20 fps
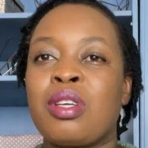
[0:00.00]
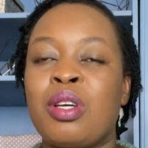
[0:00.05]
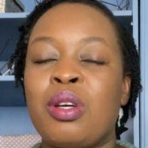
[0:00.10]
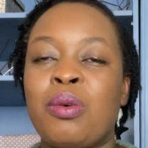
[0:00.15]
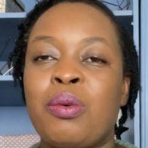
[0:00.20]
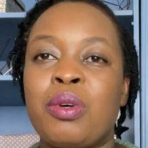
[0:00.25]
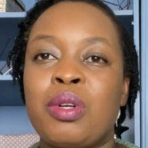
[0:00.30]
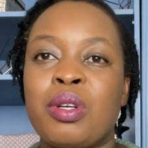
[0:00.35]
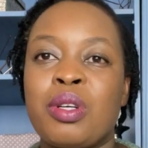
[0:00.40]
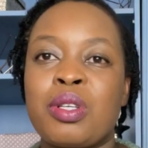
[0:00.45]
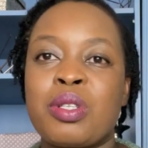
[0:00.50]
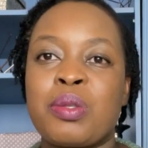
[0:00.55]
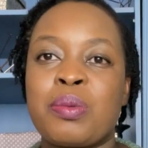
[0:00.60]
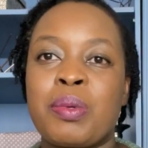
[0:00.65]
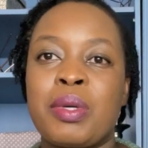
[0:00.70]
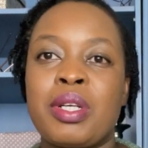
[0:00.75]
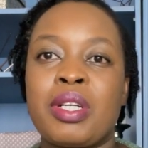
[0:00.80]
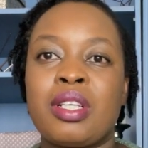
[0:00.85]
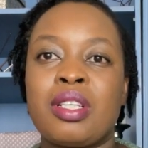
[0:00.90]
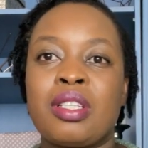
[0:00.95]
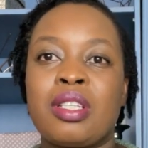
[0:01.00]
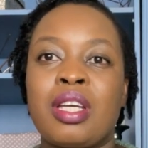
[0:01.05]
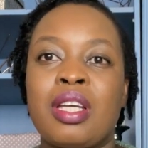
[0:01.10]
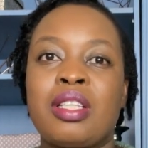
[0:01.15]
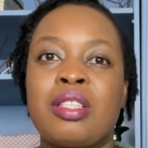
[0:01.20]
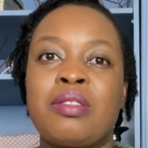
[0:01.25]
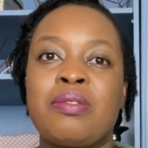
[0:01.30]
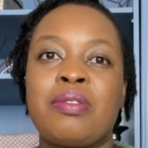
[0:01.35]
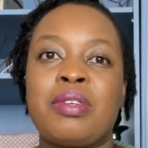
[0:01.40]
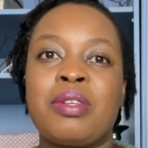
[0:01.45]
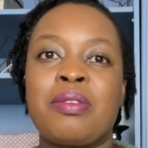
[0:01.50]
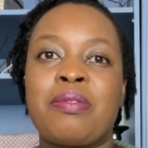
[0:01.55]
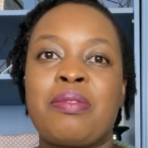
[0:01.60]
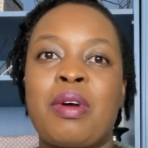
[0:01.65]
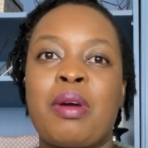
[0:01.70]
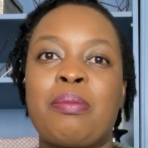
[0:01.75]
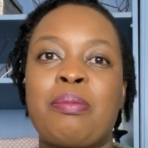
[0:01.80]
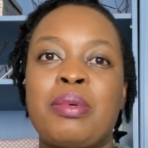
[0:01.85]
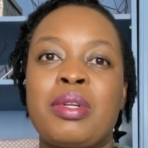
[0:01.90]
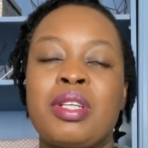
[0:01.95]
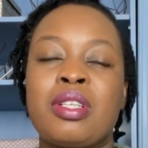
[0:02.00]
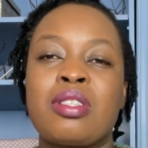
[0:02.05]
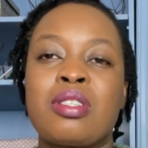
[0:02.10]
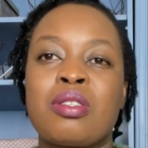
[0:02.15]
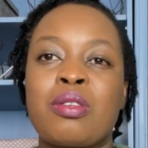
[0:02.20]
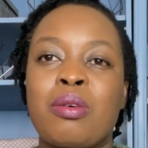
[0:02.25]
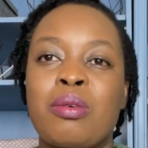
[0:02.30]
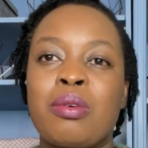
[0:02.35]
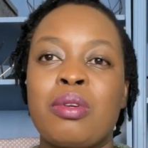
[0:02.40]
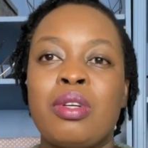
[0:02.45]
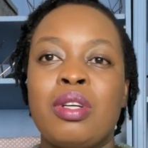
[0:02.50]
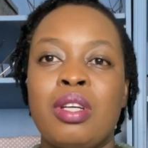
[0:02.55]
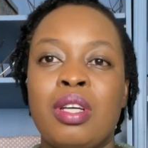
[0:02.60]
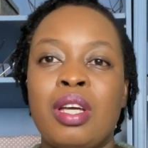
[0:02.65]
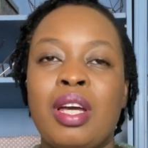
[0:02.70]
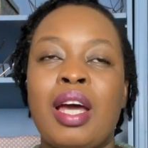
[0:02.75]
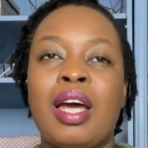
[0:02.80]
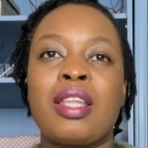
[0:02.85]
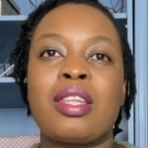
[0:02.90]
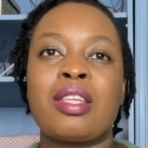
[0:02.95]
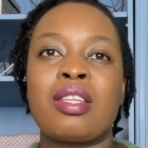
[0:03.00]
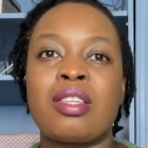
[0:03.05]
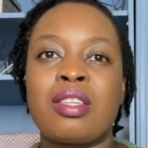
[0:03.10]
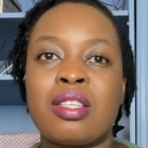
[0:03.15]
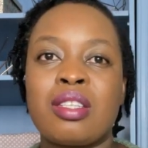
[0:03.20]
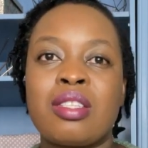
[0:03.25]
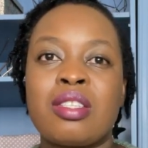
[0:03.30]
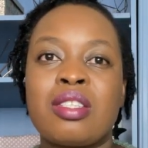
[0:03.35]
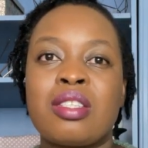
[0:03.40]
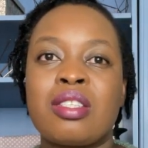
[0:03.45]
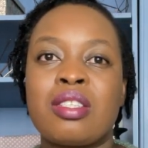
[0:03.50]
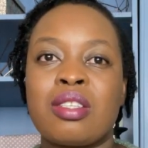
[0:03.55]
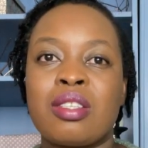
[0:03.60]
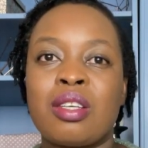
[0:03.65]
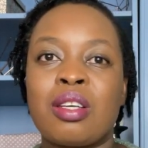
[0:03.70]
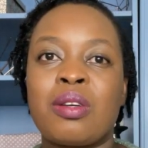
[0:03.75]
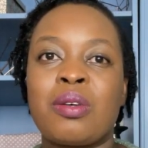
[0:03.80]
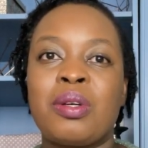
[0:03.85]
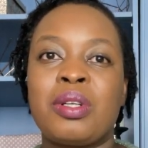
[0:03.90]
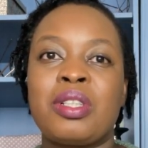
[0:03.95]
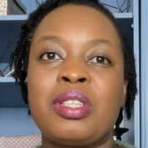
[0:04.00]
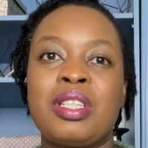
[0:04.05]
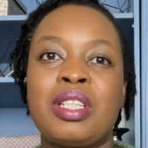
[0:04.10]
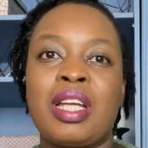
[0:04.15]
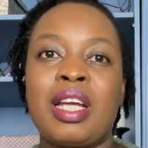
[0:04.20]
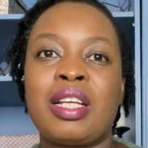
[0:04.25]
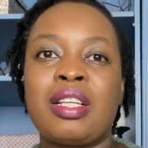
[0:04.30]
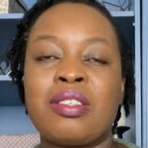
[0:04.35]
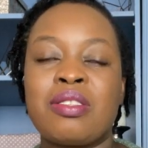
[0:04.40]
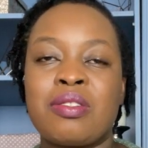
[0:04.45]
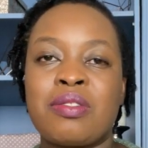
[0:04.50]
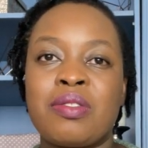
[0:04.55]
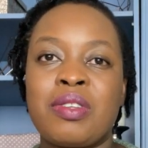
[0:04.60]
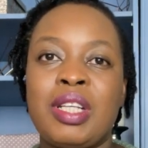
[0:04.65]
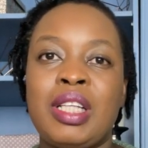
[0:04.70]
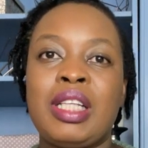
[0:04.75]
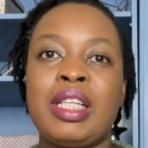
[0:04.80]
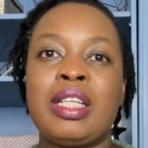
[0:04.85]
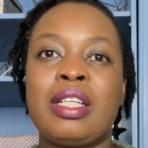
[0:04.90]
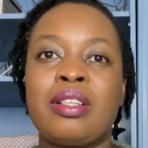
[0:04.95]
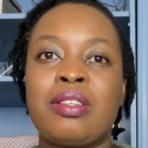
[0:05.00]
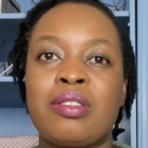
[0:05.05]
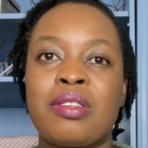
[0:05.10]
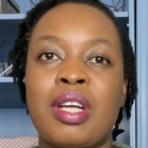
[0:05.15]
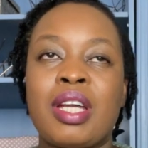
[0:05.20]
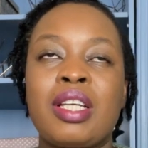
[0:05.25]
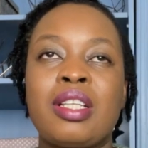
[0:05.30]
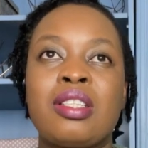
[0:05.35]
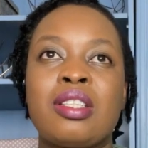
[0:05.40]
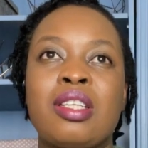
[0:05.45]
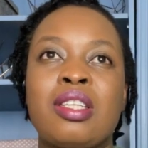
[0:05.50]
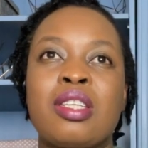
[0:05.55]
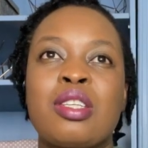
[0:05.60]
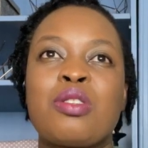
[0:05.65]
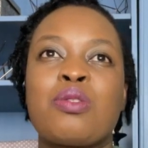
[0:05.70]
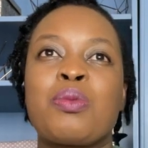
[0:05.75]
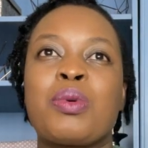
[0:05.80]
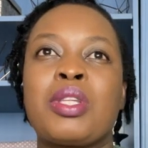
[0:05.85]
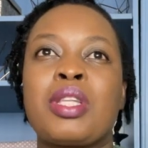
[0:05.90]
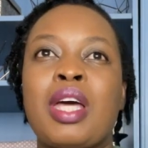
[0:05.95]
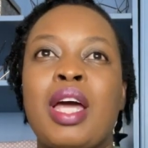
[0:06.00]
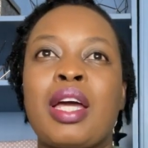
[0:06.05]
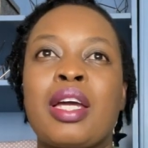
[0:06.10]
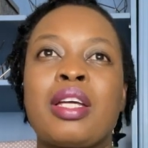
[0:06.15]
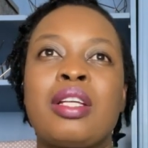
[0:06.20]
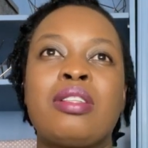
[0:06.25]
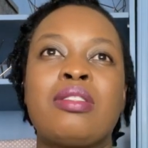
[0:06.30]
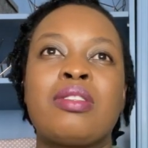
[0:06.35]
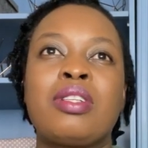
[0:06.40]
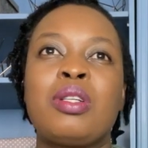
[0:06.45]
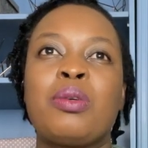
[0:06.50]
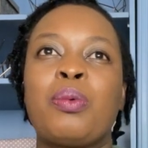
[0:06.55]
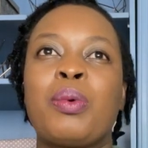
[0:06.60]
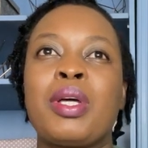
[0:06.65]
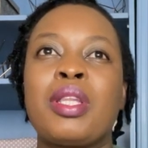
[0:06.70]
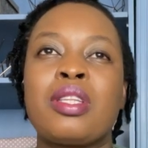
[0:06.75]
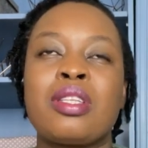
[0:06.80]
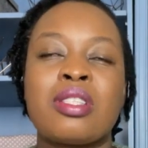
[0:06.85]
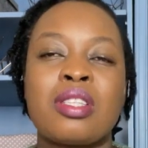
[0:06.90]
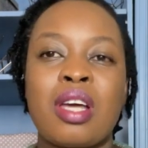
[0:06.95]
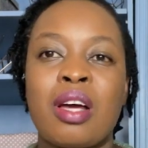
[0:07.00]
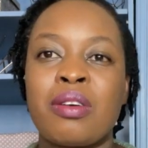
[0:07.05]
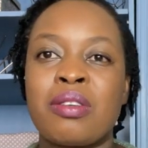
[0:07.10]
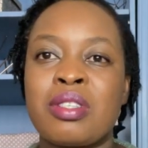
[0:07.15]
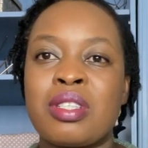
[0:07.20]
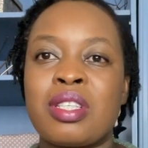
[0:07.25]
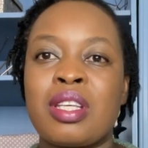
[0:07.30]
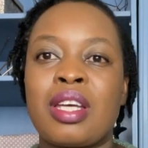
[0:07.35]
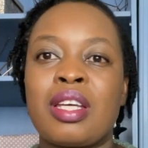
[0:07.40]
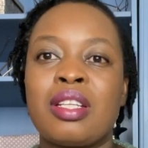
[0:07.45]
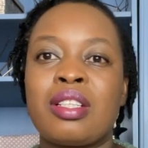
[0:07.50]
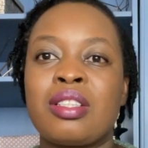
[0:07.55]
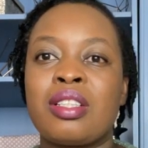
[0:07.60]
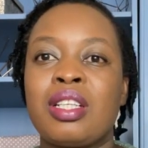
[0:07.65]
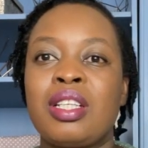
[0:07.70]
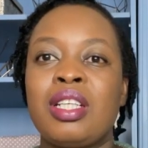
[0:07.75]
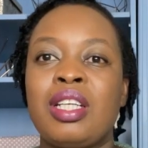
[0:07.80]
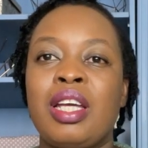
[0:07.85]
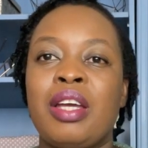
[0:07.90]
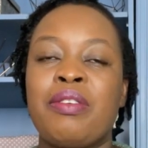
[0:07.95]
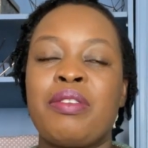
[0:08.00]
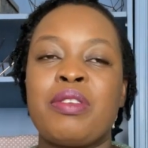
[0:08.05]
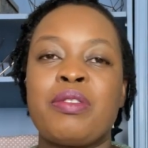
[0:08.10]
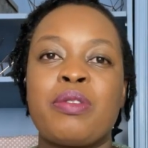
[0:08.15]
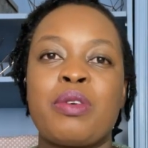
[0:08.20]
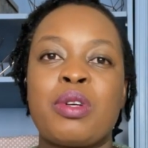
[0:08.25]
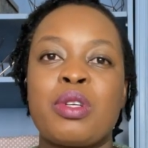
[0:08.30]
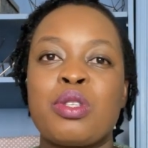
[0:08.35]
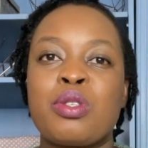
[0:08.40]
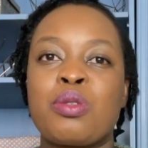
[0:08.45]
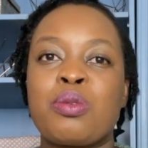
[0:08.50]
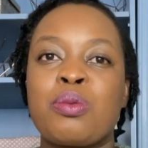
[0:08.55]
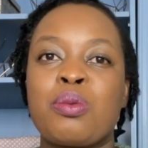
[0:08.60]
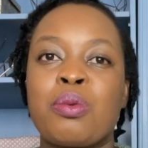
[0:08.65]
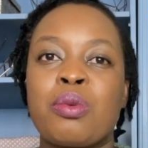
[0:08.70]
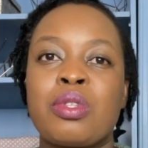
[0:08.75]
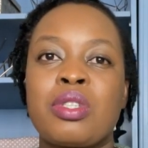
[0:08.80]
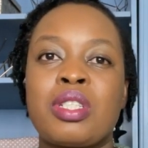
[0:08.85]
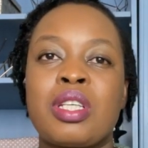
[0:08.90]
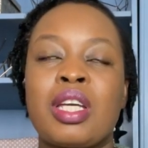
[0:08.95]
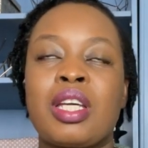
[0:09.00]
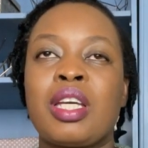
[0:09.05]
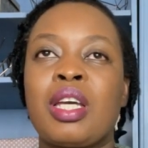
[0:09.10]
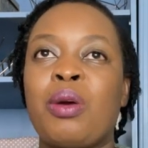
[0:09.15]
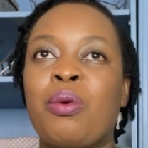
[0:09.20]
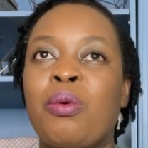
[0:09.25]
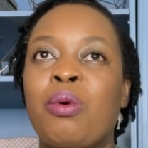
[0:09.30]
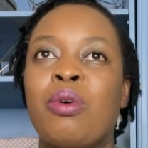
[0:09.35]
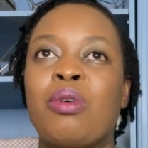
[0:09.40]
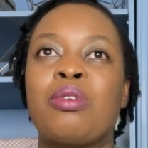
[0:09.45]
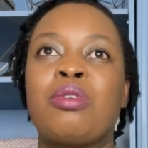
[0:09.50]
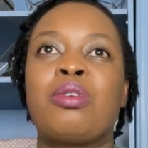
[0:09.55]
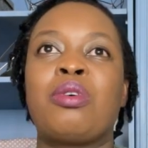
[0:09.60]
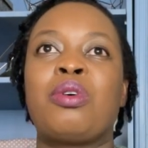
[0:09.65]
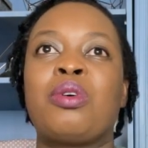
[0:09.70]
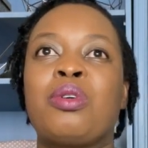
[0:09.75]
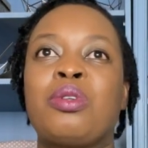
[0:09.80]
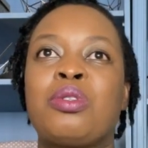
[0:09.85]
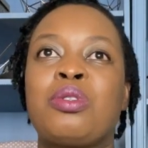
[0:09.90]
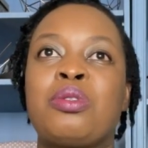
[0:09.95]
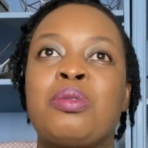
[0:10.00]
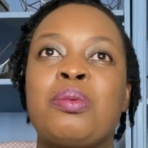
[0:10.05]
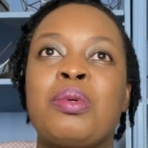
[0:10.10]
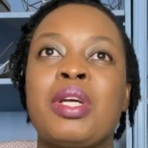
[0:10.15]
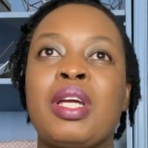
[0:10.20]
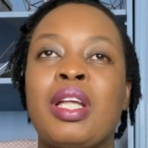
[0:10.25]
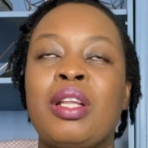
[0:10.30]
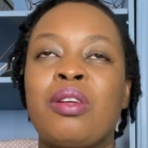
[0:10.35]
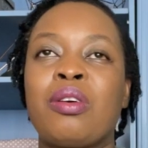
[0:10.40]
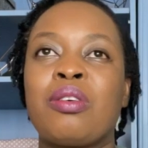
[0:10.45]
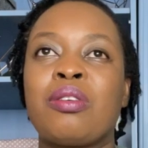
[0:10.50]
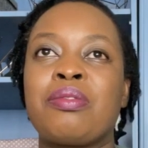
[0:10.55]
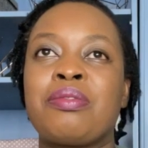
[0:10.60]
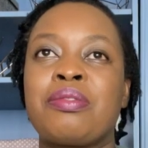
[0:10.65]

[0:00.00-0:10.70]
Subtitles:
when I was wearing a different fabric. So I think this cotton yarn is really great in this weather. I can really wear this outside, even if I was taking a walk or doing a lot of